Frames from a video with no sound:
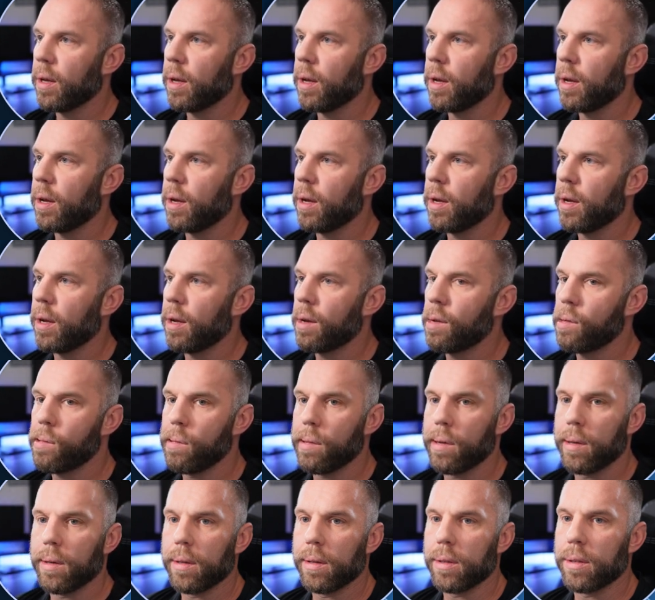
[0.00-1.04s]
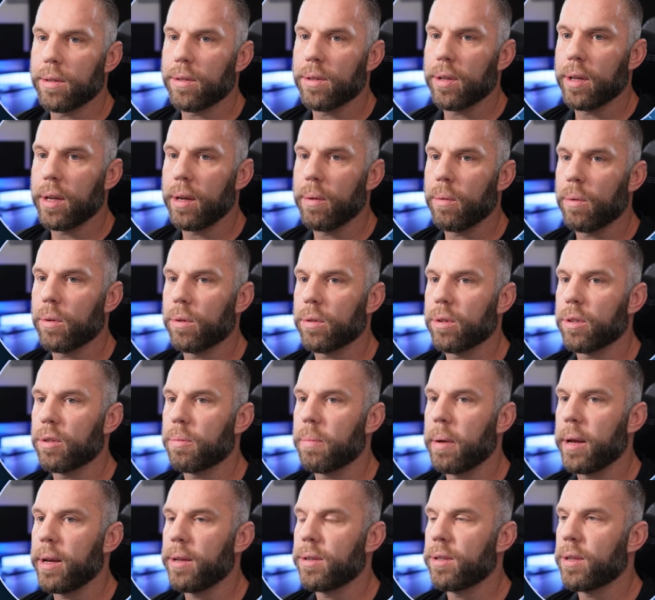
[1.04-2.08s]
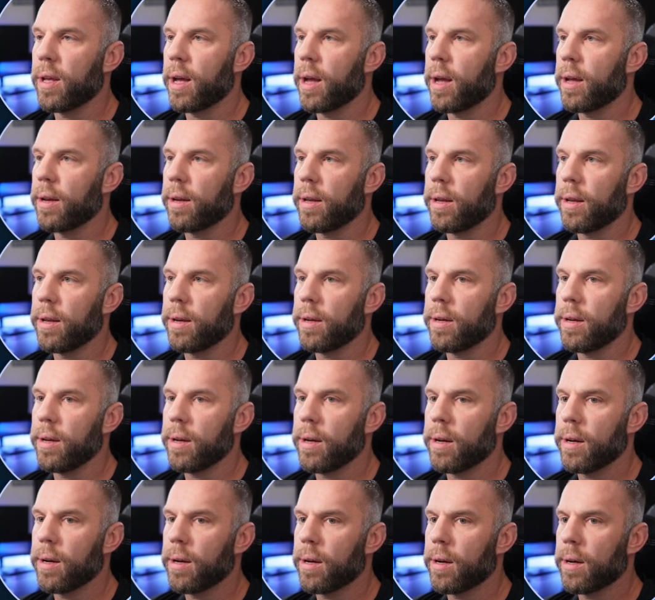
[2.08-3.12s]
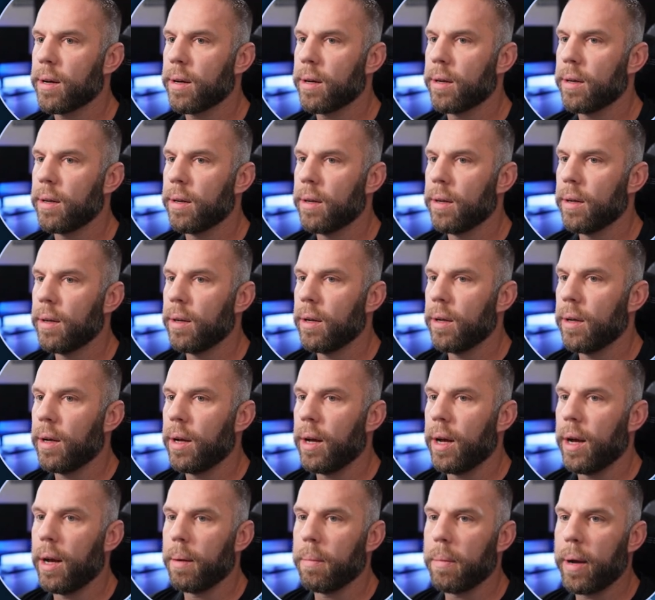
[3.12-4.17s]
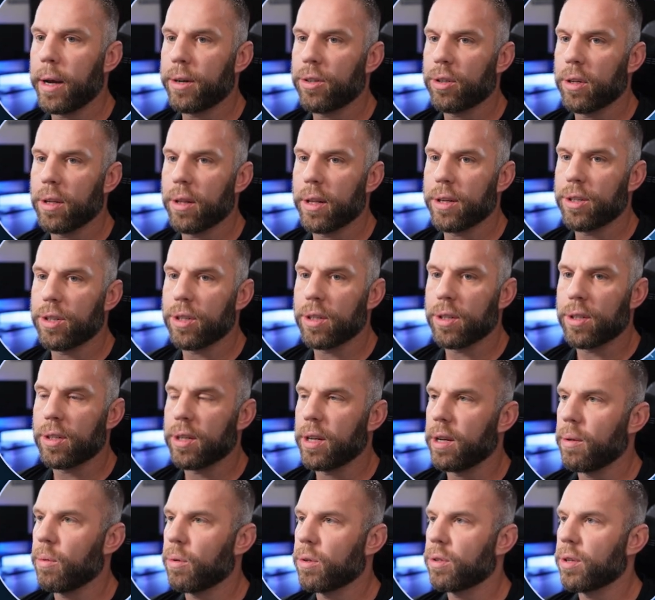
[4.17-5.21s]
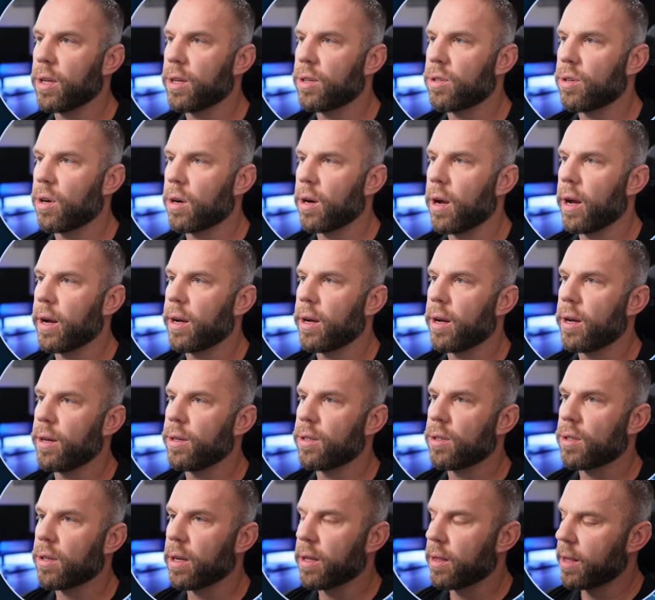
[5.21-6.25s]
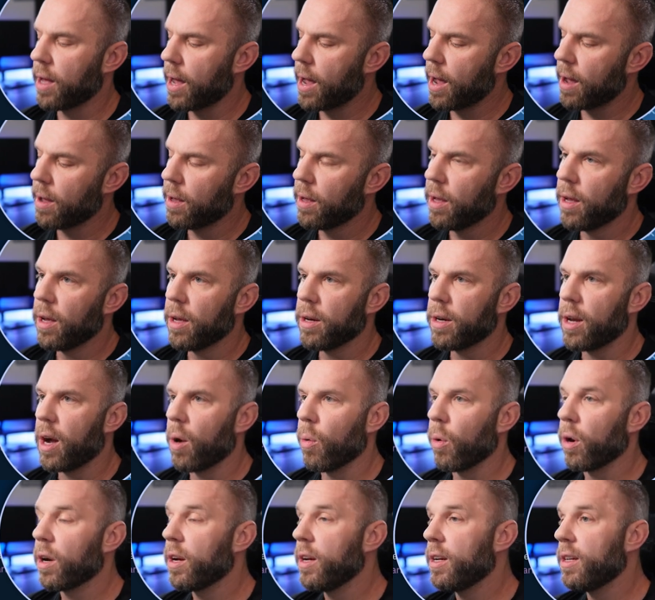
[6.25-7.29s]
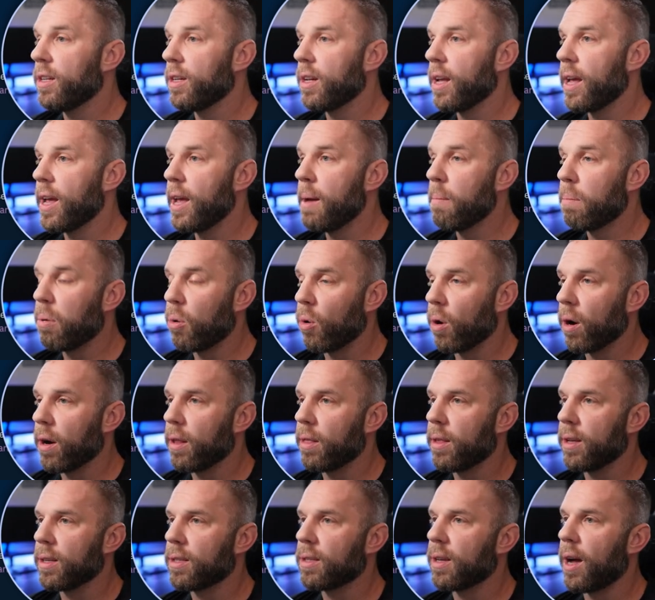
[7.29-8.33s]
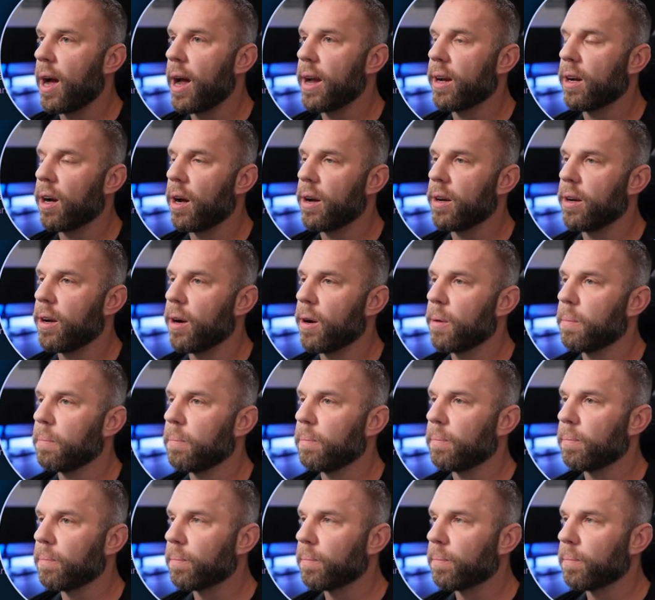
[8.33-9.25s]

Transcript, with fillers: And let's see, we'll just paste that in here. Um, actually, let's just see. We'll say start icon just like that. Now we're going to need to import this icon here.